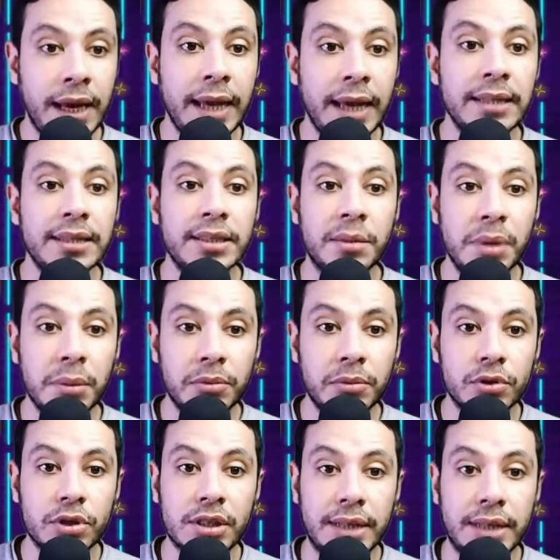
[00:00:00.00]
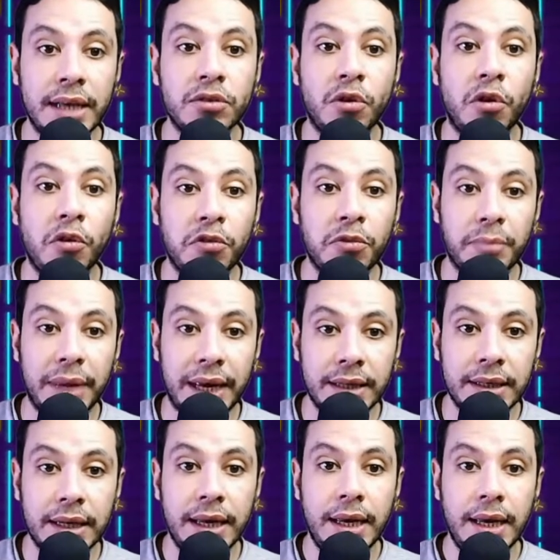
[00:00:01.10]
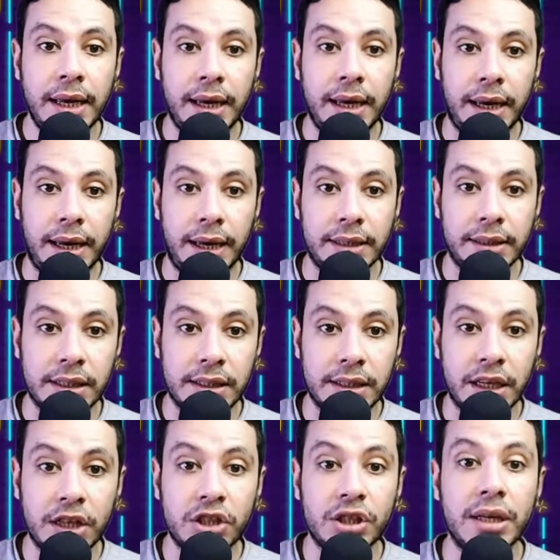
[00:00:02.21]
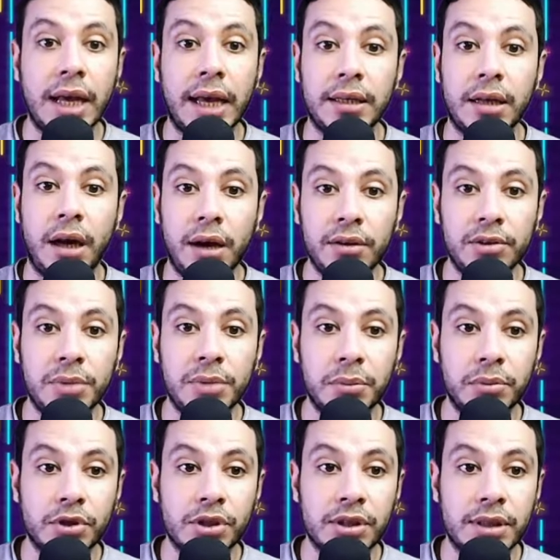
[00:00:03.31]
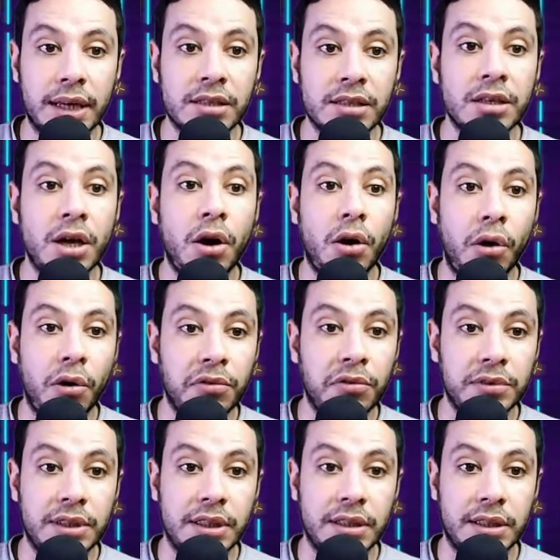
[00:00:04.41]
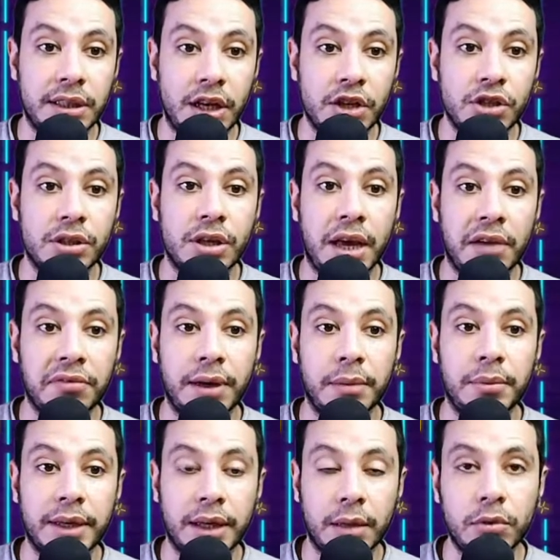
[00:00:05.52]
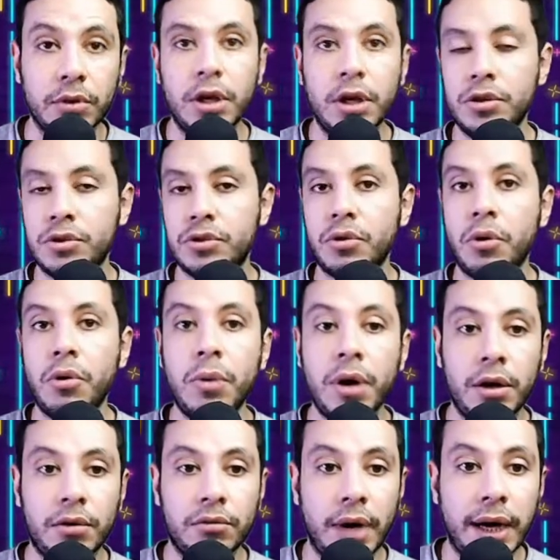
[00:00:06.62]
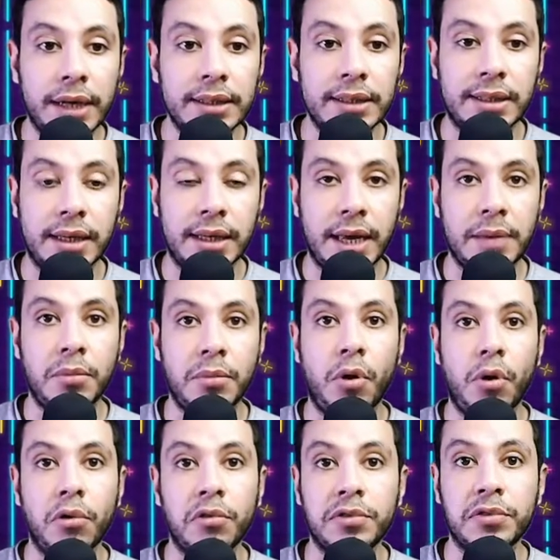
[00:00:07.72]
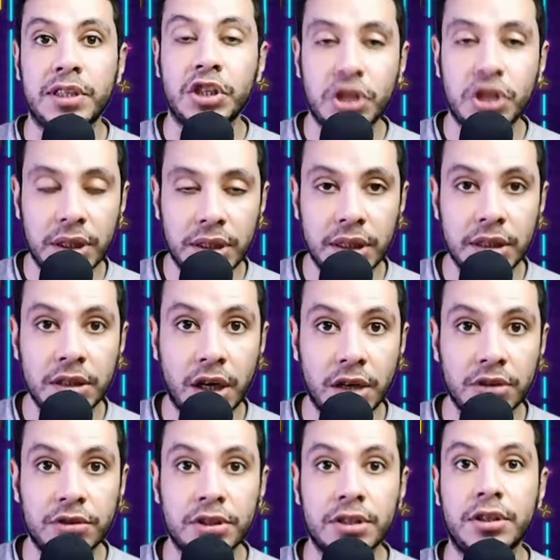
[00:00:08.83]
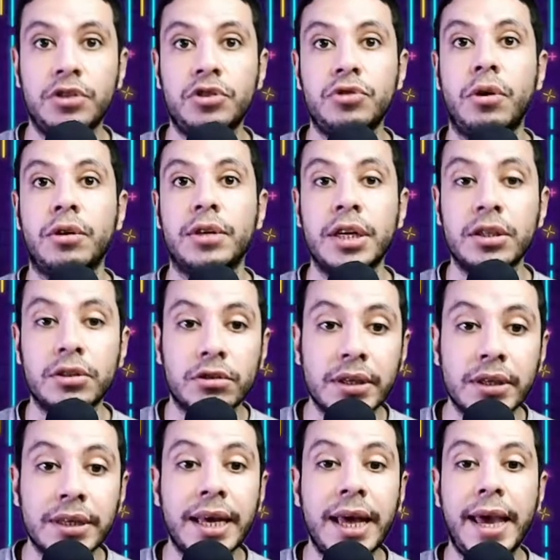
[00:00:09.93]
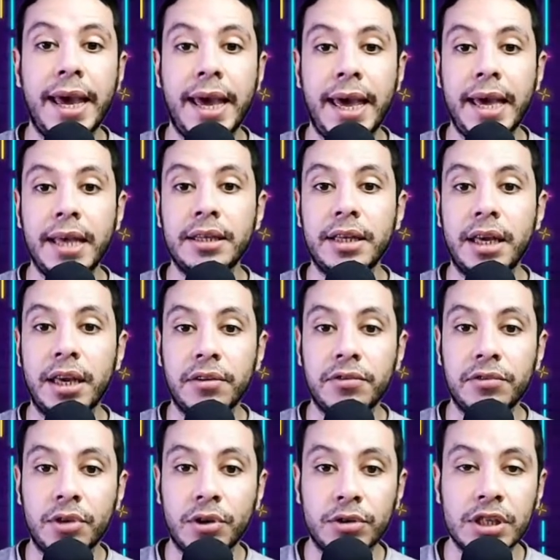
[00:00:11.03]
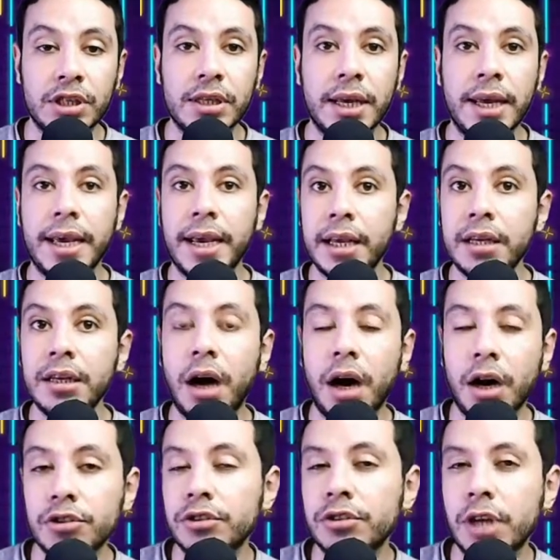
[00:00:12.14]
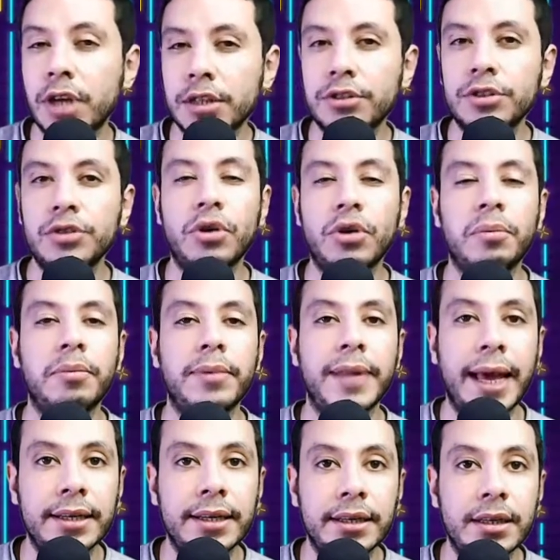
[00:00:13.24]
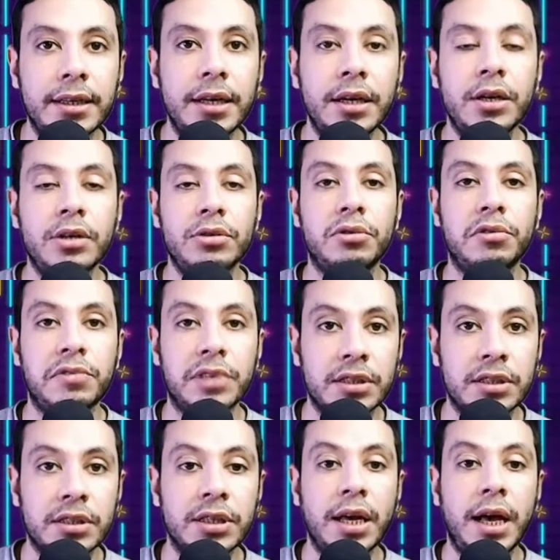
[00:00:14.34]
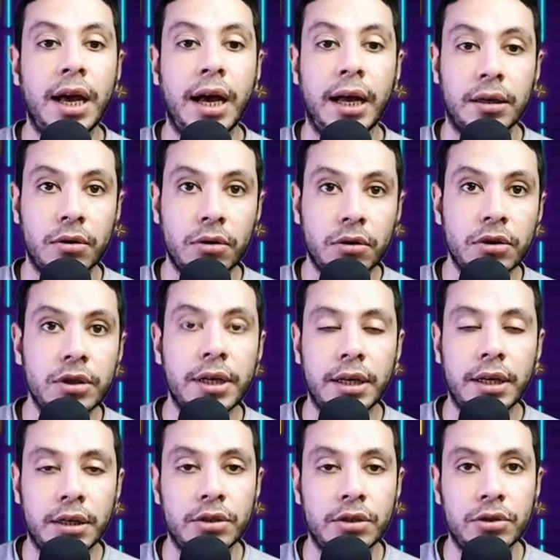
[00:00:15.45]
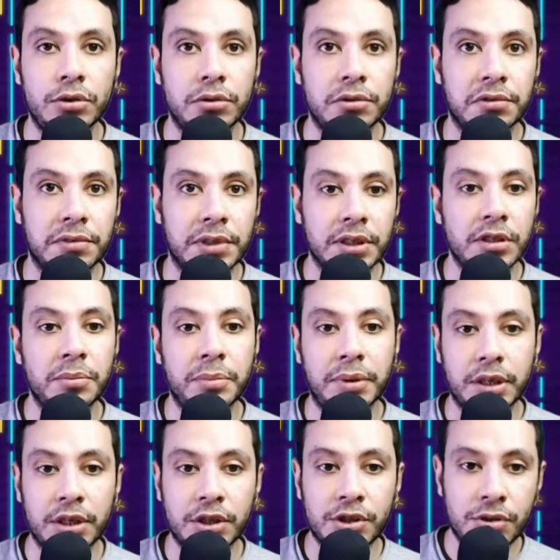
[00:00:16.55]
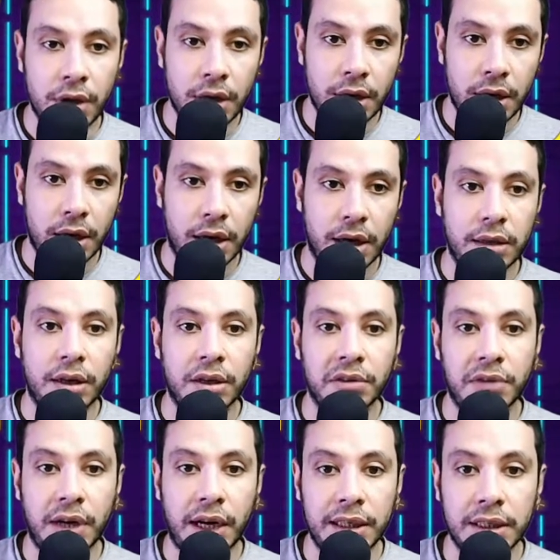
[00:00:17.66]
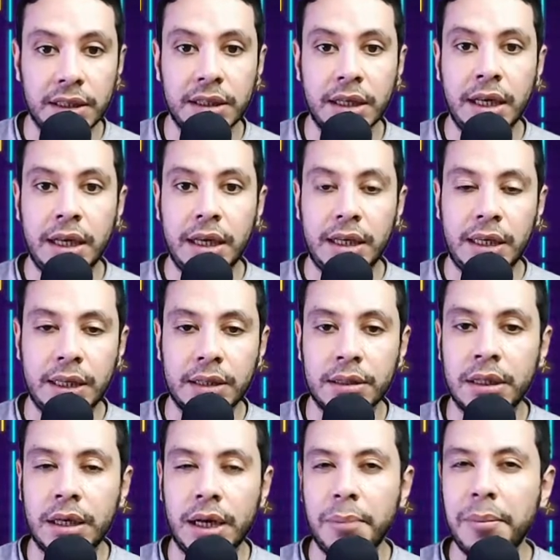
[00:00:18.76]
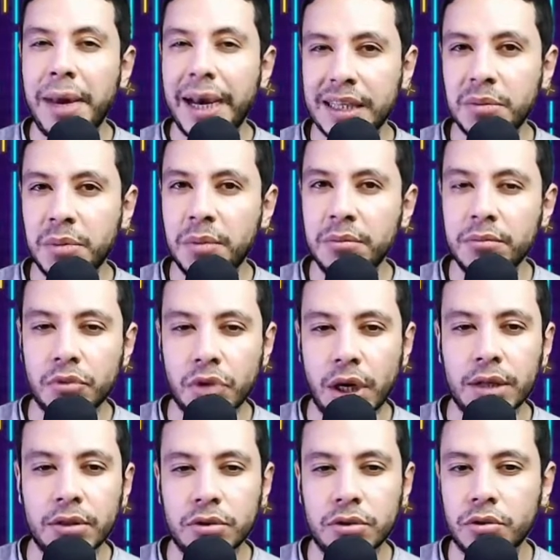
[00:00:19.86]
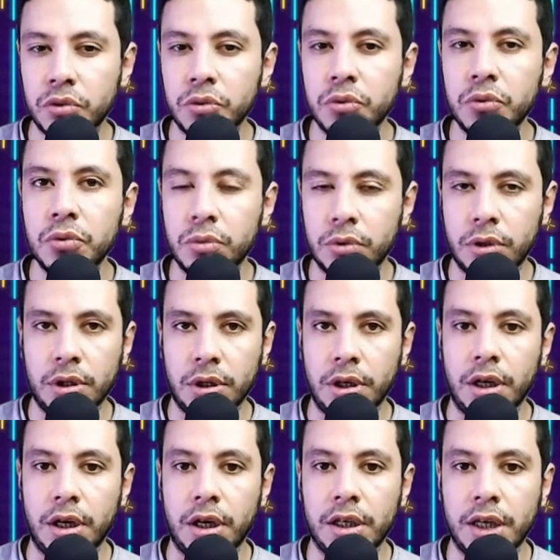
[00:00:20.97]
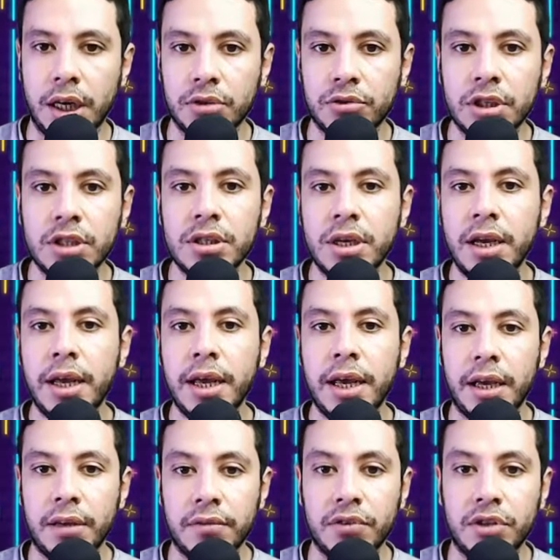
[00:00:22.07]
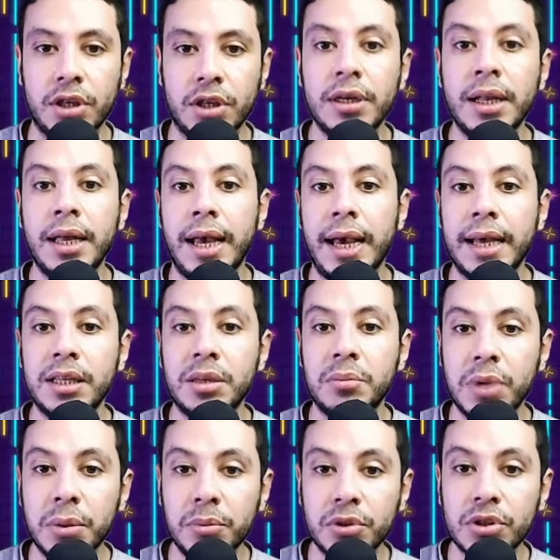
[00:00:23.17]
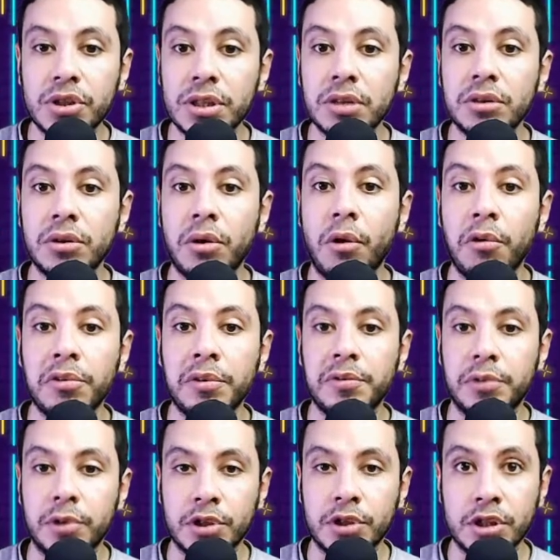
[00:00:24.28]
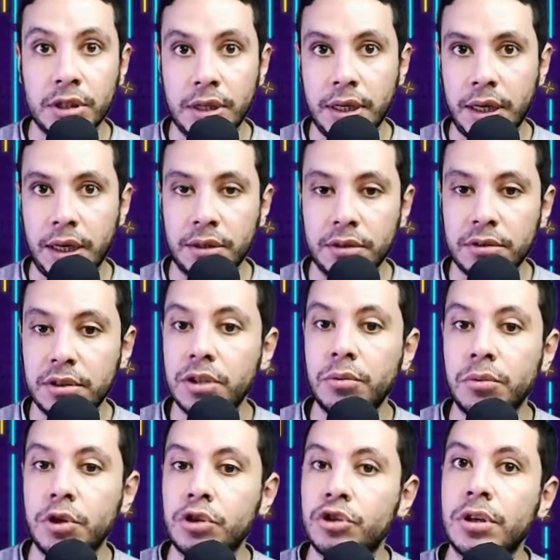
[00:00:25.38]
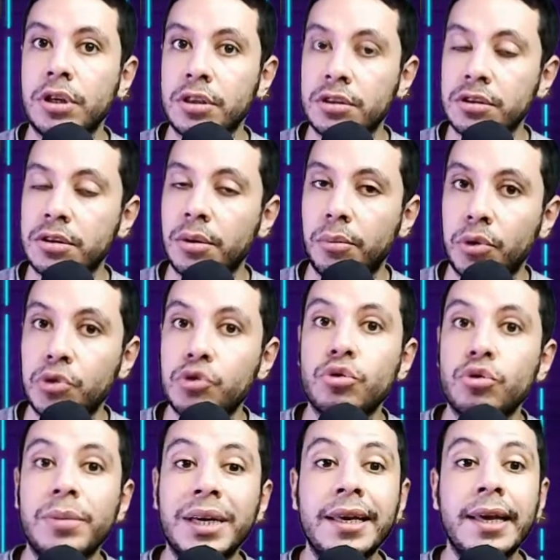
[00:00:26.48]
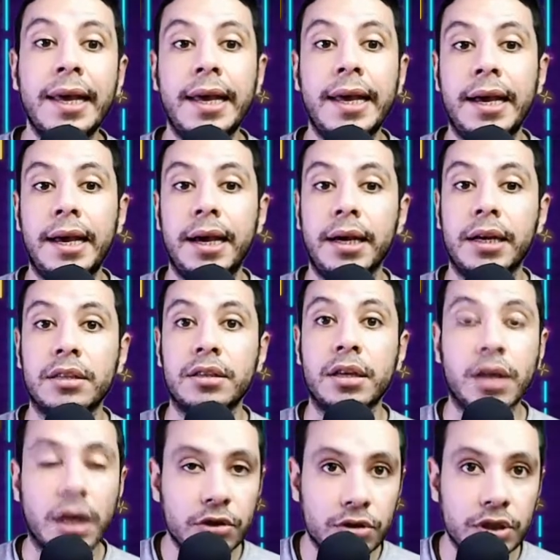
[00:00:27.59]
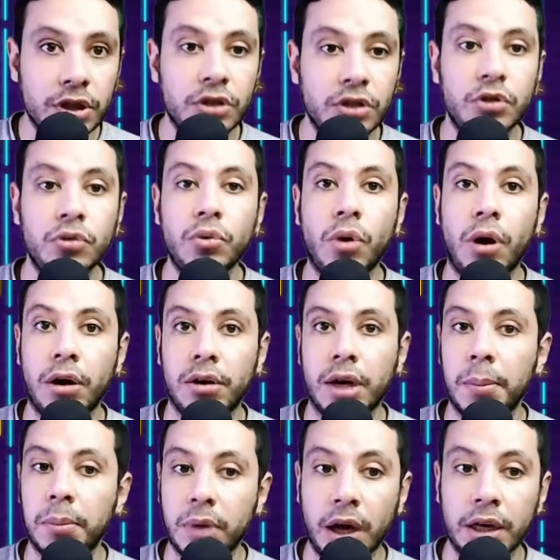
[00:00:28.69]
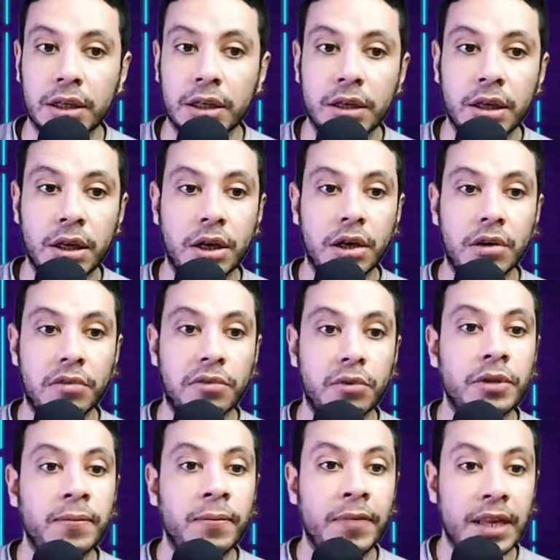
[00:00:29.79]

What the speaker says: And the member state of main destination and other member states of destination if applicable. So write the name of the Schengen country that you are entering, and if there is any other country you are planning to visit along in your visit, please clarify it here. A maximum write two countries if there, and member state of first entry, which is supposed to be the country you are applying for.